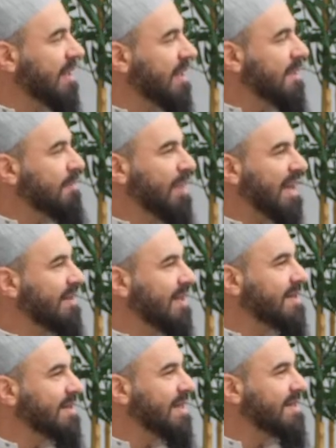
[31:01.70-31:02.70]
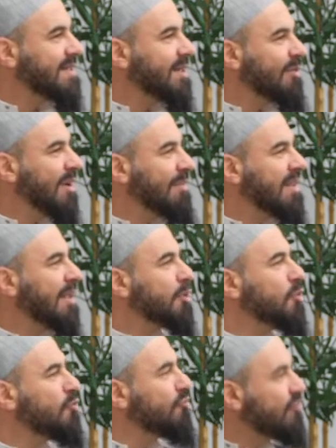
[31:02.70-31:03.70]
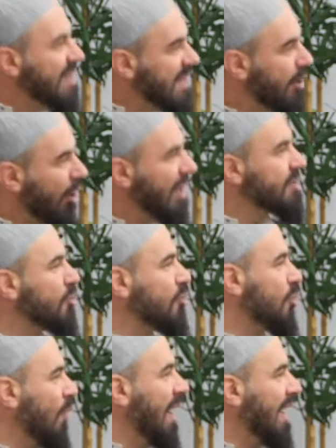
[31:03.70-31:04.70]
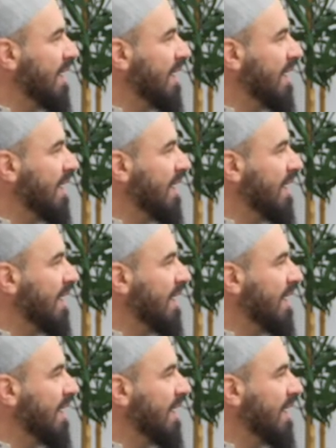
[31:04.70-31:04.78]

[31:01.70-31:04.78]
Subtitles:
but it doesn't necessarily mean that you realize who you are.